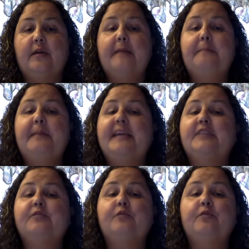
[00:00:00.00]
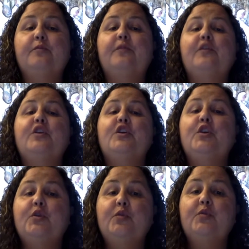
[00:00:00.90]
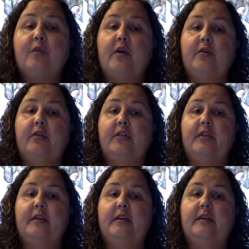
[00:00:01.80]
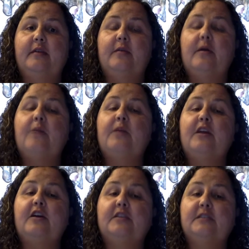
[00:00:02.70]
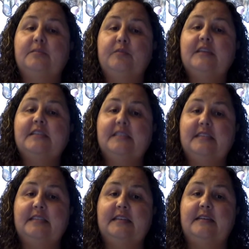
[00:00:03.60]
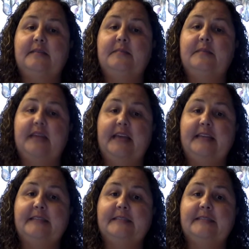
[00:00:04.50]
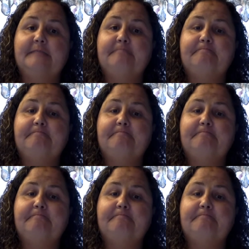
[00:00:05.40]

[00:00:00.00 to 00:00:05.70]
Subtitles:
it makes room for new growth when our spring season begins.